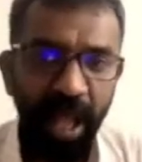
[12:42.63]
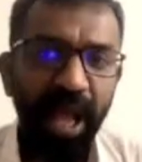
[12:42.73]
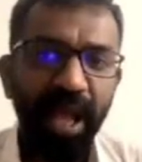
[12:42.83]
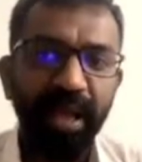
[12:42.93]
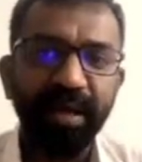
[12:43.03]

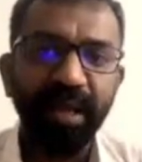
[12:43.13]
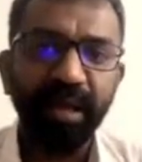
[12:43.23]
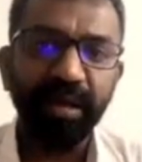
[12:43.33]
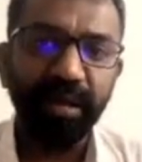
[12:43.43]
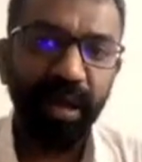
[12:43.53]
And
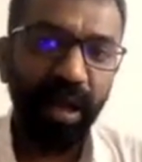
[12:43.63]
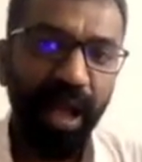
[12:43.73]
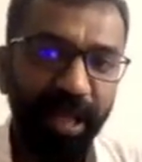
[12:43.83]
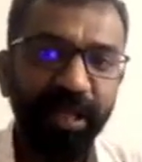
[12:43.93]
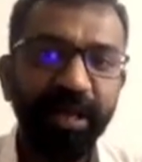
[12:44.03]
the
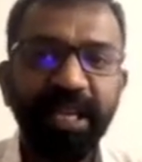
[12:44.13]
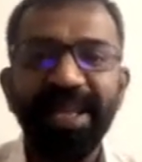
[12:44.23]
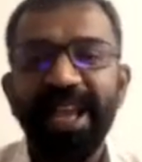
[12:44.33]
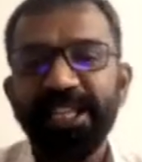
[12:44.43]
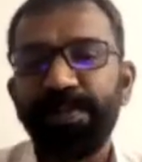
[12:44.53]
other
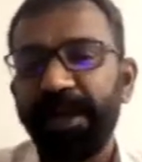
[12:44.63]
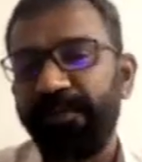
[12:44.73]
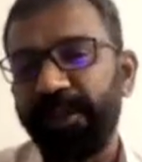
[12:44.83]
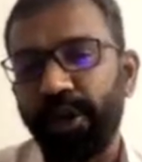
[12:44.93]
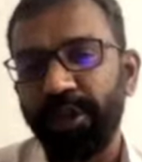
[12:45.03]
key aspect
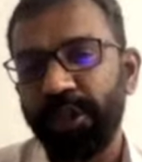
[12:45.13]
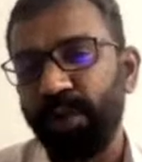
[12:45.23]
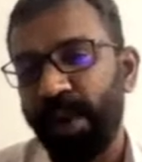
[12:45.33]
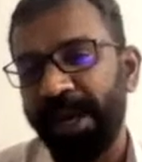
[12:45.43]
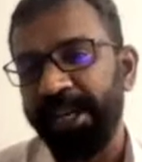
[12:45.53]
which also
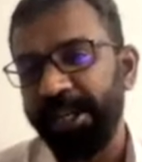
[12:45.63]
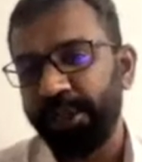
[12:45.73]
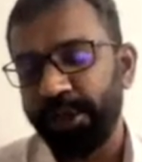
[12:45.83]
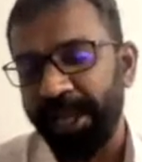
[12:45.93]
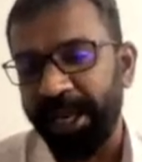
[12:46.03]
one needs
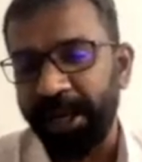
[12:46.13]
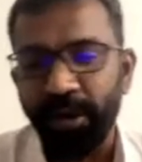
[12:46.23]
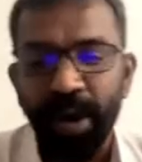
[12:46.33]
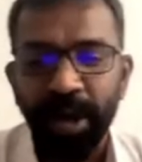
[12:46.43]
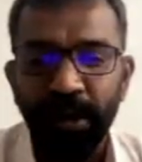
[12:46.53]
to take
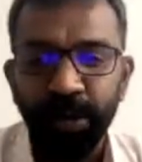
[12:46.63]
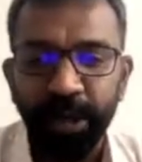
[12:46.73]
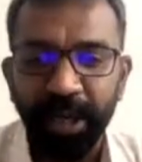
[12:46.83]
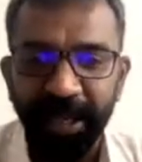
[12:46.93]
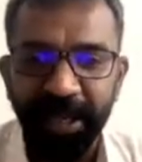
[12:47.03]
into account
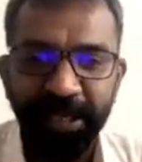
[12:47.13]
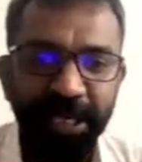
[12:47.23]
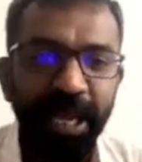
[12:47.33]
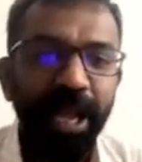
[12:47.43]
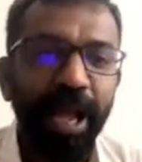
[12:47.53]
is
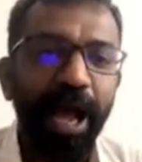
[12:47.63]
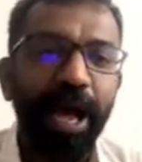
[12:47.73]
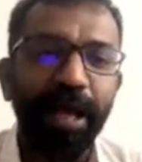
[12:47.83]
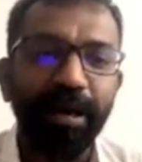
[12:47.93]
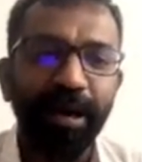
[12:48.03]

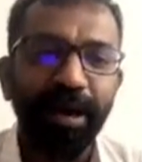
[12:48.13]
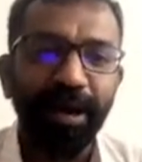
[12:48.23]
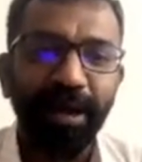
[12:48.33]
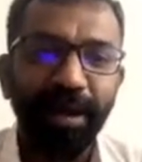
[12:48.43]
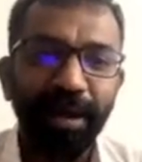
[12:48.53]

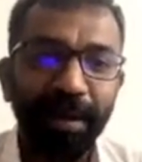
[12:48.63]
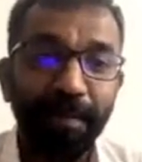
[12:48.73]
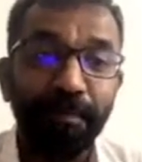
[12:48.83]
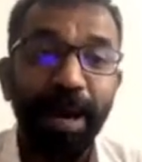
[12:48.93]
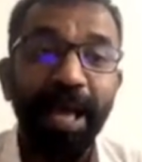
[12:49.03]
our
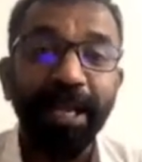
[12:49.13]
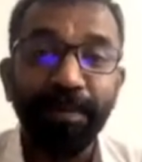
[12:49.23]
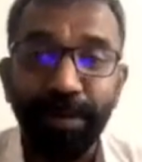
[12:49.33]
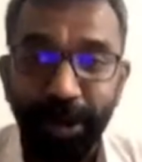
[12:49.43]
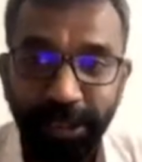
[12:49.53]
planning
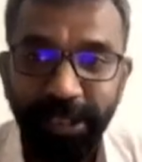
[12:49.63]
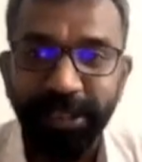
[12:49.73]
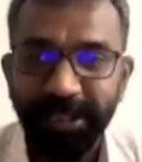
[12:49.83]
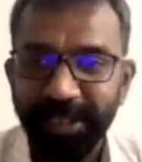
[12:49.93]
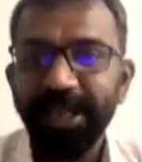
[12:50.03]

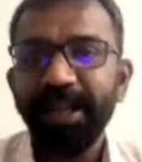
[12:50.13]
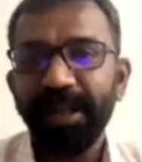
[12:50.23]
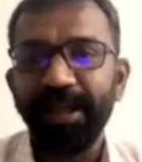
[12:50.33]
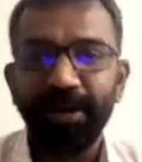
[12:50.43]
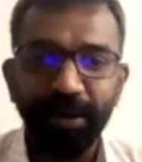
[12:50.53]
process.
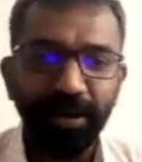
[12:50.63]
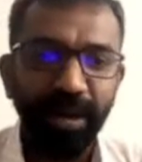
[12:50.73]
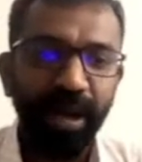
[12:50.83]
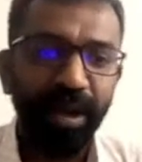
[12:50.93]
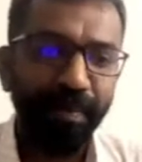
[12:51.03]

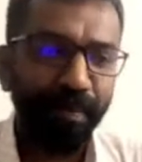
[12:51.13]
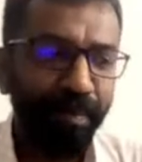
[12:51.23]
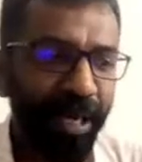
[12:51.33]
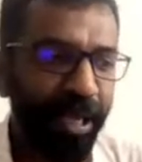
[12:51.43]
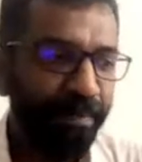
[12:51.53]

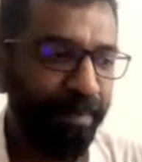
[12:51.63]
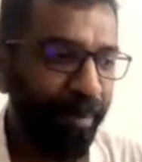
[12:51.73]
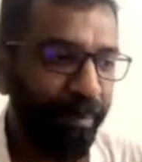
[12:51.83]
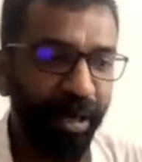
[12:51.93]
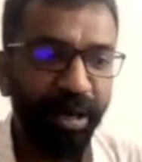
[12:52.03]
Many
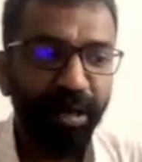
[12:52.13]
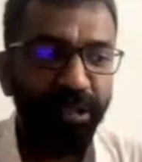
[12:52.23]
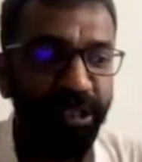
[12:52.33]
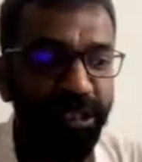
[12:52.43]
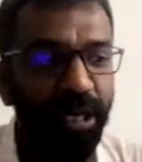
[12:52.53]
people
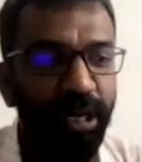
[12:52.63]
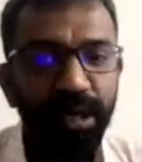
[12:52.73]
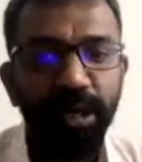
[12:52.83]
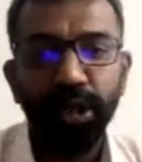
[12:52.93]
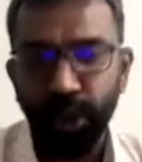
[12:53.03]
still
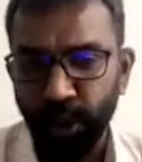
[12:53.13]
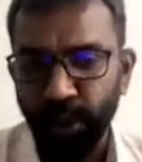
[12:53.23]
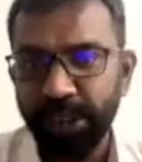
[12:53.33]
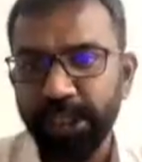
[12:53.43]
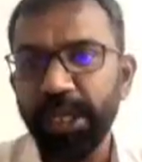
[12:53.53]

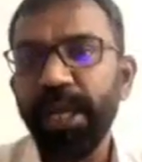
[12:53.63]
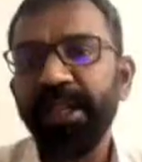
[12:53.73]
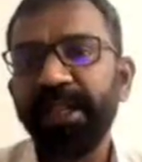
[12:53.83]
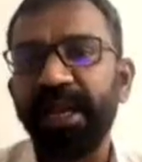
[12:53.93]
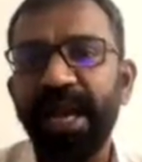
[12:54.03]
use
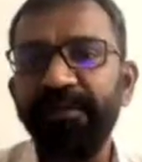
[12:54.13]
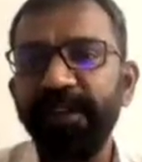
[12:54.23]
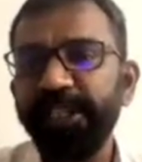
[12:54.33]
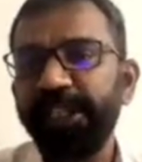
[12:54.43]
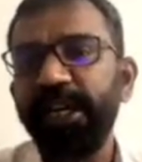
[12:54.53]
the
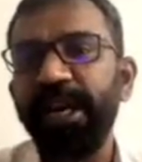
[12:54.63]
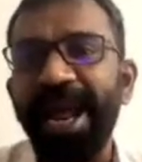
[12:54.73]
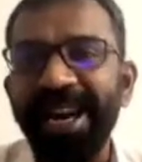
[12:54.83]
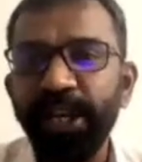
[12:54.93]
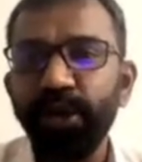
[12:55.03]
conventional
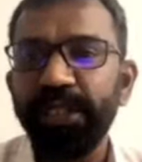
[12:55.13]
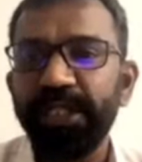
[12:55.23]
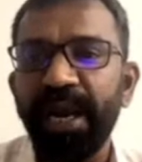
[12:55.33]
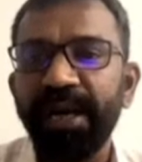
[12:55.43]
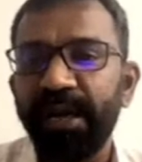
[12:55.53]
land use,
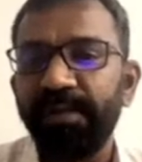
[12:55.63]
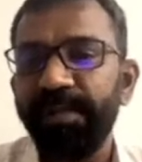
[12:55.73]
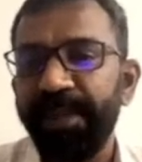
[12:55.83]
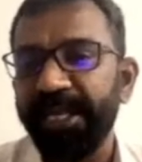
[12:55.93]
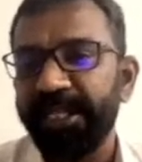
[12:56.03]
land cover
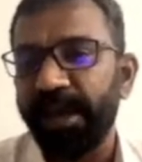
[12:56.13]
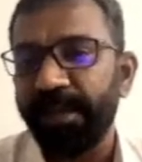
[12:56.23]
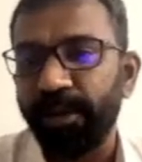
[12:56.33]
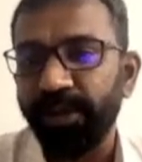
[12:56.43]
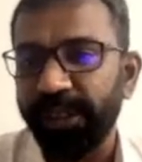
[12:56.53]
based
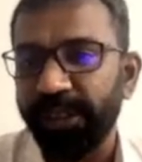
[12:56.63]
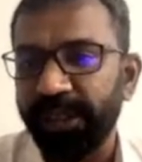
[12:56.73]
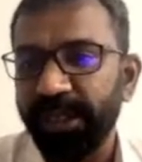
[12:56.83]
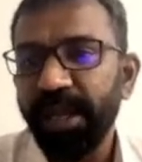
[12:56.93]
approaches.